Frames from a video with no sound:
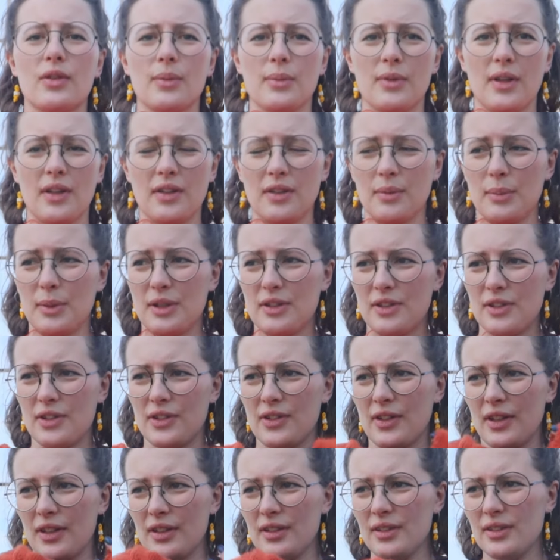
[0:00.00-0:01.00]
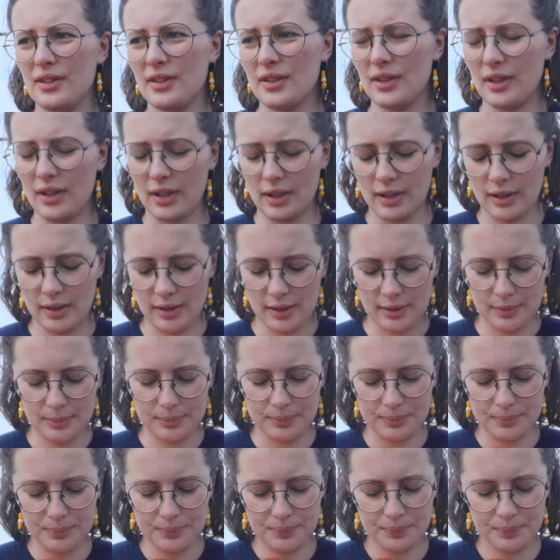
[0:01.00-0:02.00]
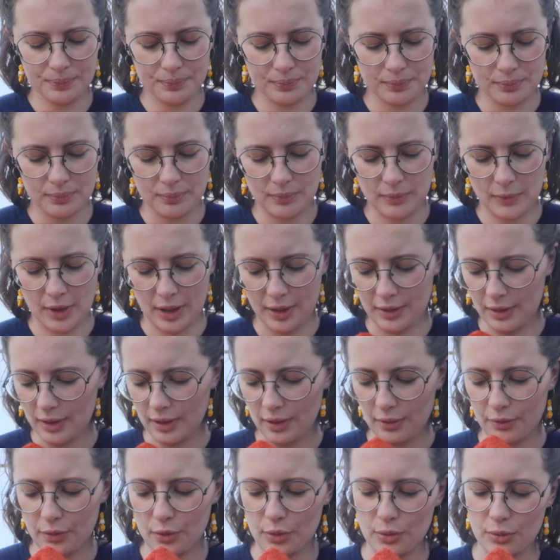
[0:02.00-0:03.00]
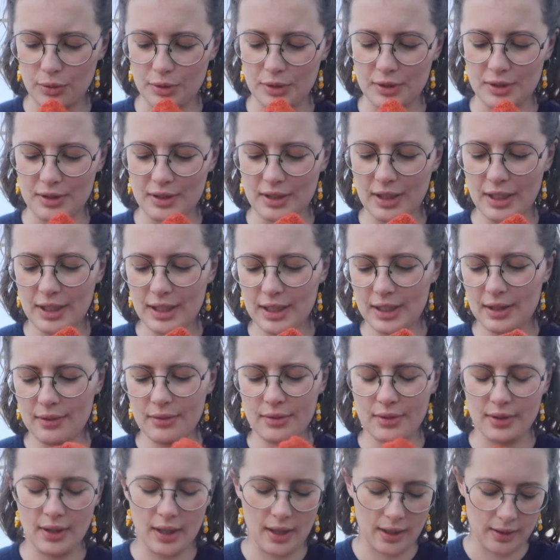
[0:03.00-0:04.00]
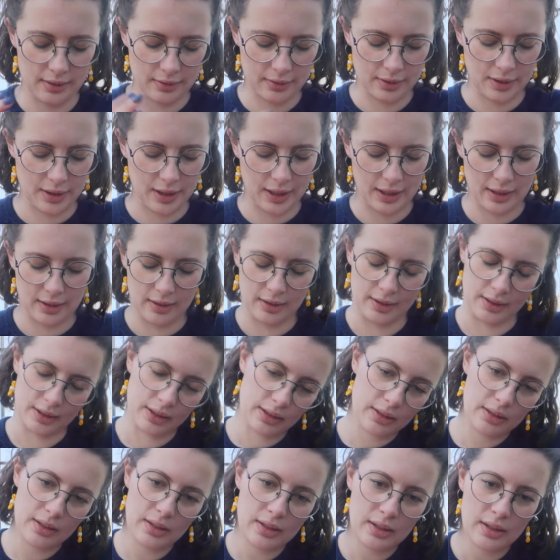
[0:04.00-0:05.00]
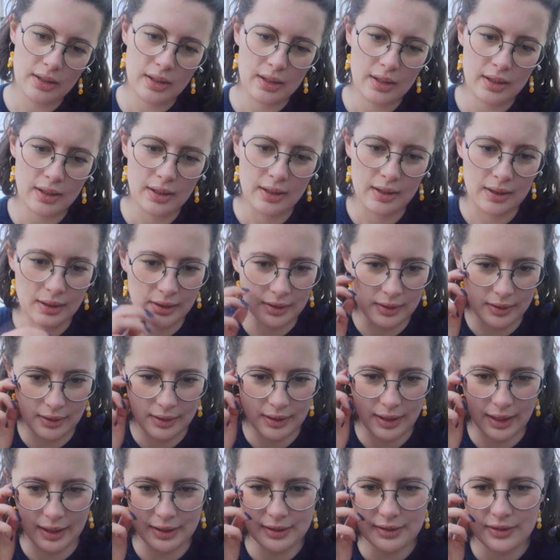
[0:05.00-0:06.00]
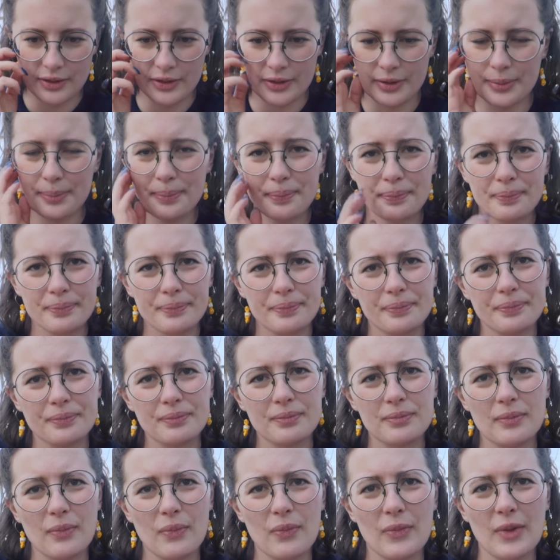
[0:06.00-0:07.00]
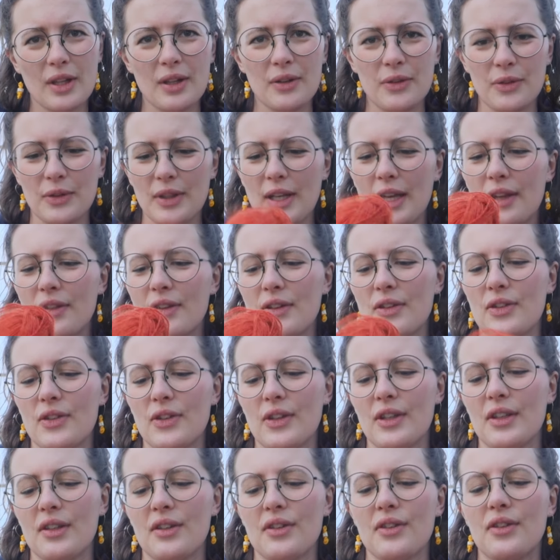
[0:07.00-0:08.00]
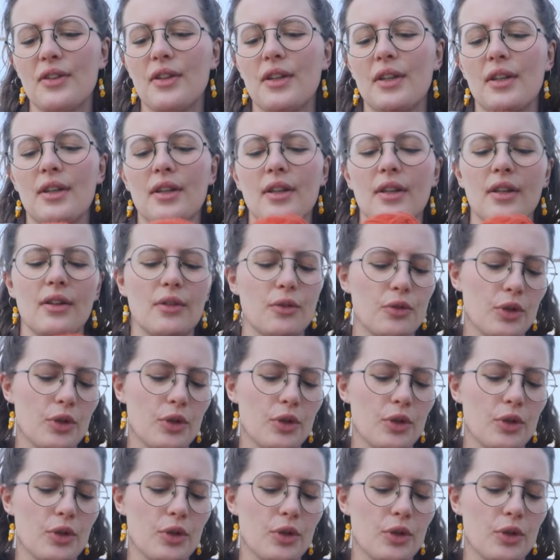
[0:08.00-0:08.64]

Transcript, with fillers: some centimeters still. Um, and then of course the sleeves and the neckline in the end. So yeah, this is the